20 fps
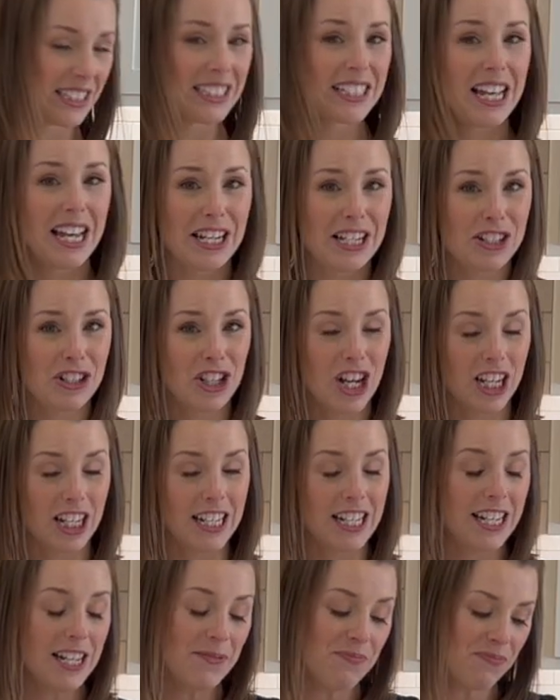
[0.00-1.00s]
kind of
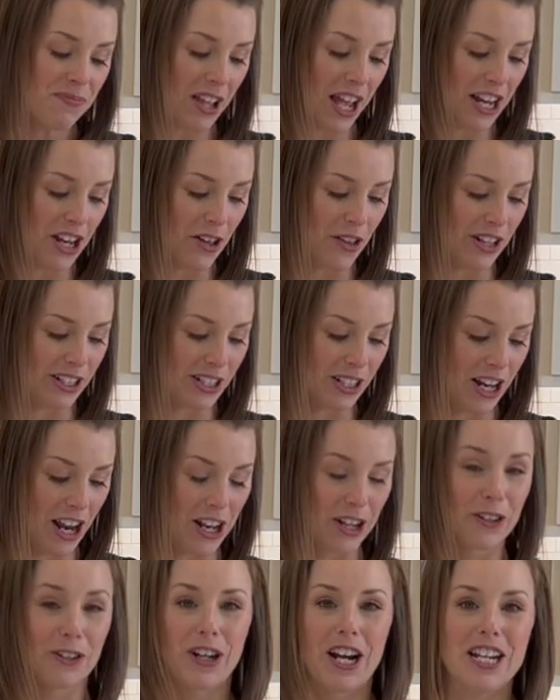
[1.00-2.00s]
chunky. I know that's
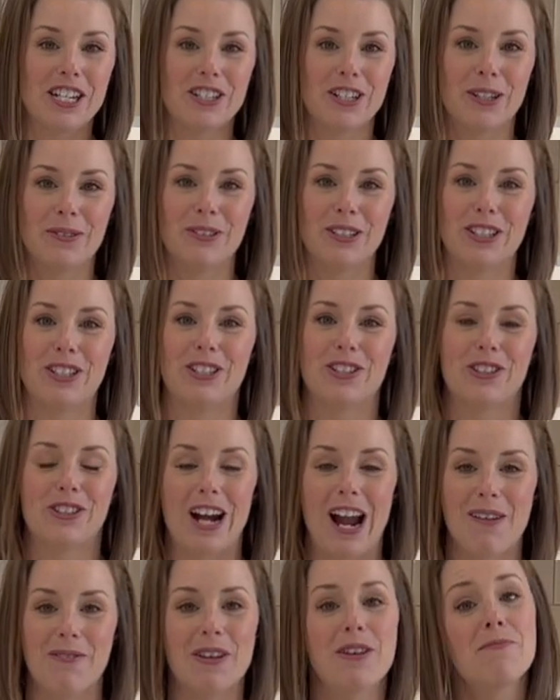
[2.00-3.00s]
not a great term to
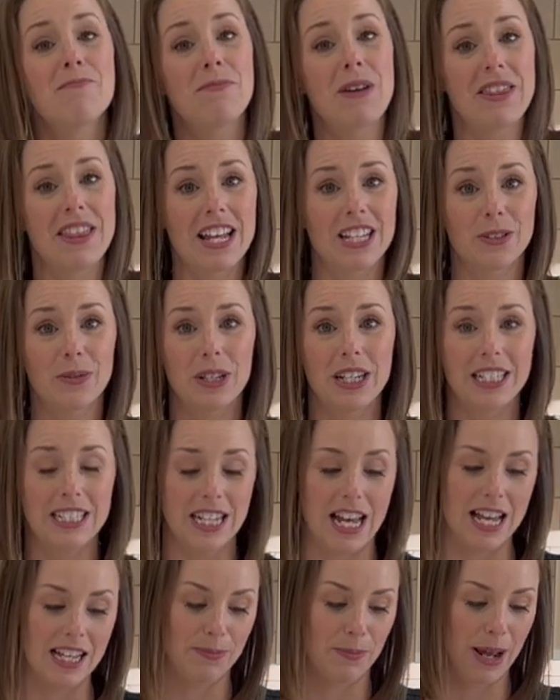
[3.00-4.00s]
describe it, but that's what it
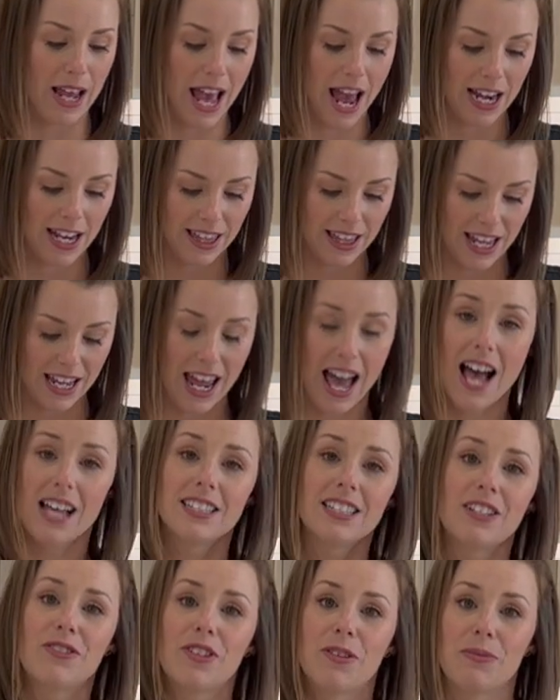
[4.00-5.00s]
does. By adding that
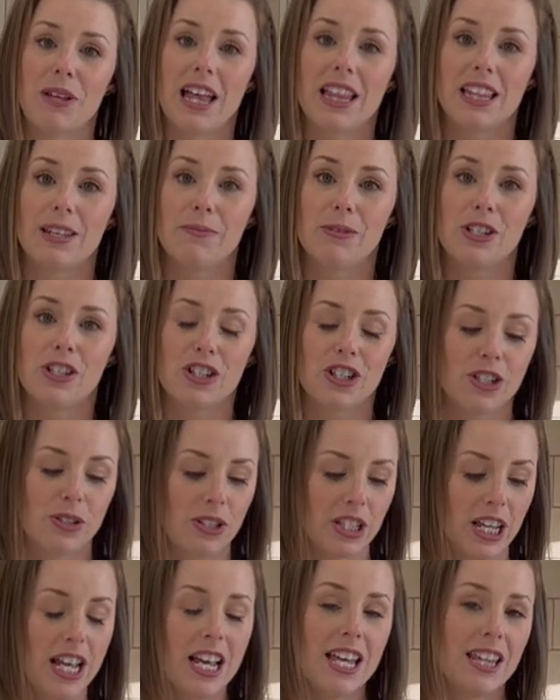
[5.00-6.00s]
acid from that lemon juice,
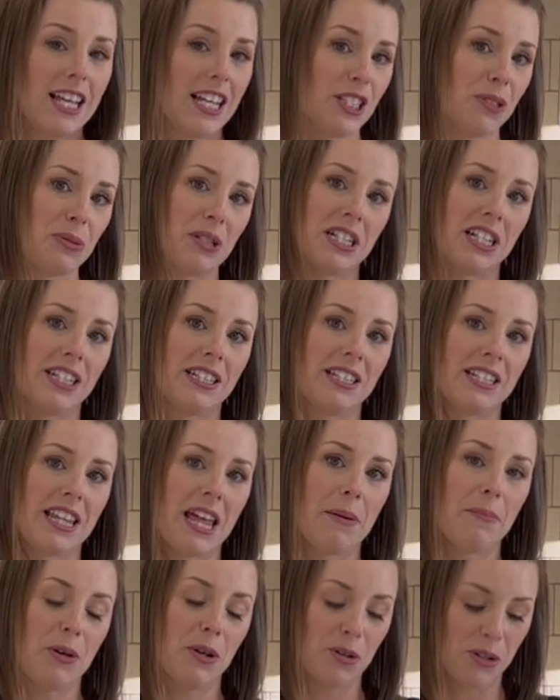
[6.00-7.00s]
that's what it does to
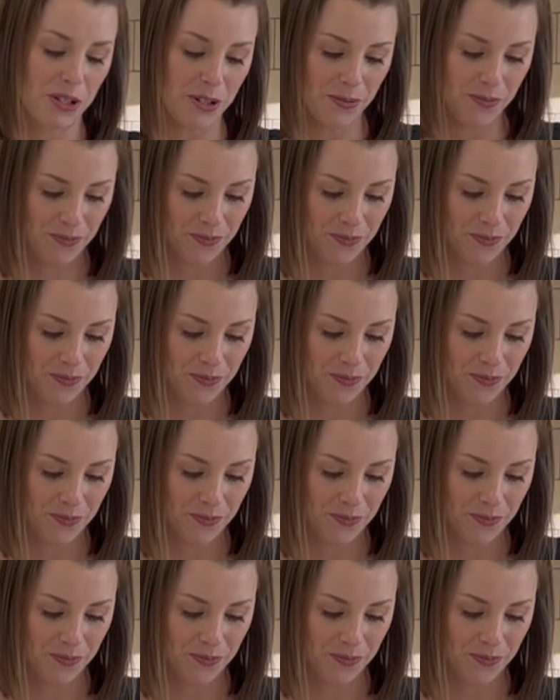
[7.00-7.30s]
that milk.